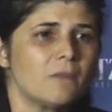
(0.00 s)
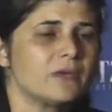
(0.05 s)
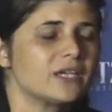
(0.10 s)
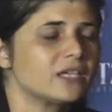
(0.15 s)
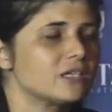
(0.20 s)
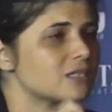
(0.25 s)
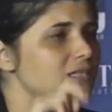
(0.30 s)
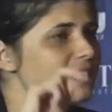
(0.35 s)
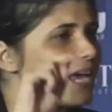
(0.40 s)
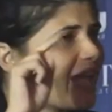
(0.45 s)

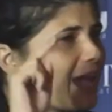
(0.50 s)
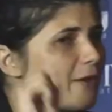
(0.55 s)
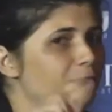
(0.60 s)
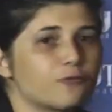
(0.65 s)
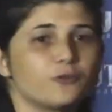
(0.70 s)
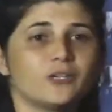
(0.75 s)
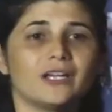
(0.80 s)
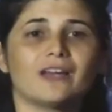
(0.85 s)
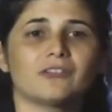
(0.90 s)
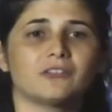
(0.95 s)
because
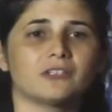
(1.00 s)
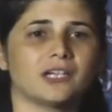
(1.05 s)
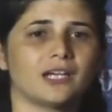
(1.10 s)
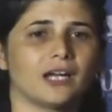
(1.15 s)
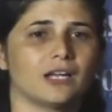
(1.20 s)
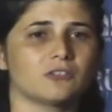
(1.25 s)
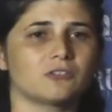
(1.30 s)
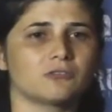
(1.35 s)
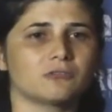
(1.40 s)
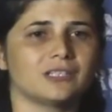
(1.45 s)
every other
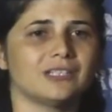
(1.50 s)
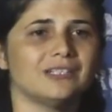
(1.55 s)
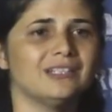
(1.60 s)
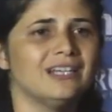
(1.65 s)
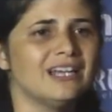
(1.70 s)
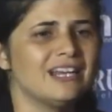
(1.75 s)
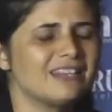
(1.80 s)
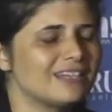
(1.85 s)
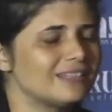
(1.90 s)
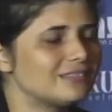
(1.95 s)
country
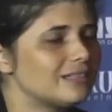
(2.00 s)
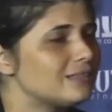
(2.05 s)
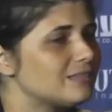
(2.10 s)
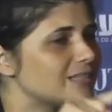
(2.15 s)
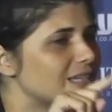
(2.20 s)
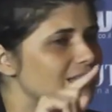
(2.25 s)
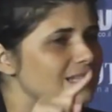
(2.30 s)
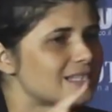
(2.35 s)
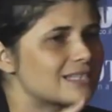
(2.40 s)
that did the